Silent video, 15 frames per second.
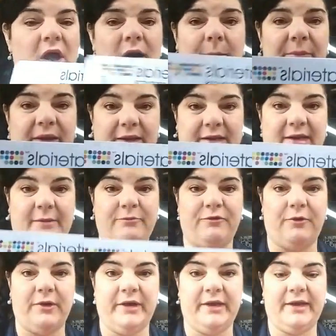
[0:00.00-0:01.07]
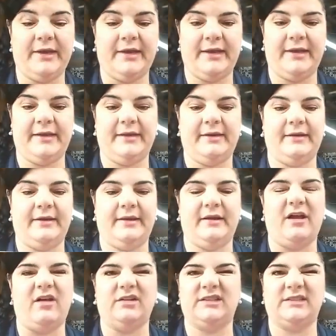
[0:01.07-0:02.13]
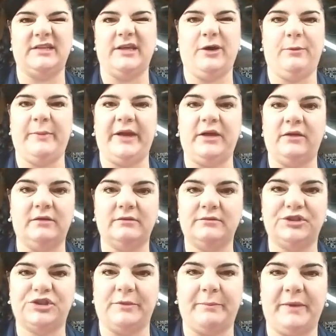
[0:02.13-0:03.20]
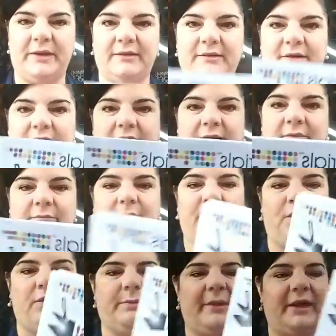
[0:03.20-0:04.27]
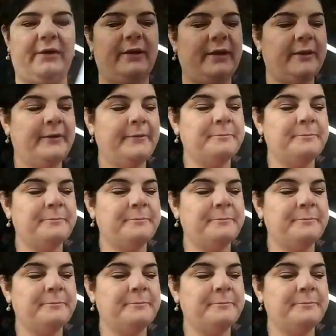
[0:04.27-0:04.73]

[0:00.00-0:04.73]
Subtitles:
I'll pick it up for you, and I'll snail mail ship it and like bulk mail.